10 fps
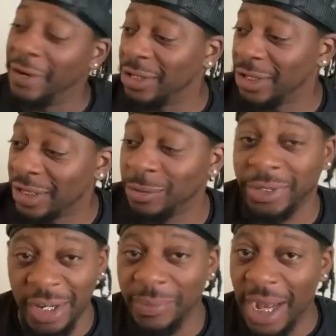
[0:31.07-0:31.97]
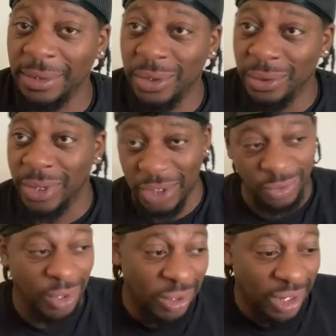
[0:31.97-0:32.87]
footage of this, which they probably do, cause it's
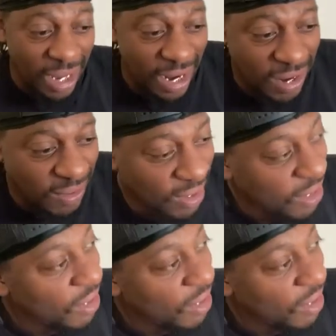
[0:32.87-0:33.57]
Rolling Loud,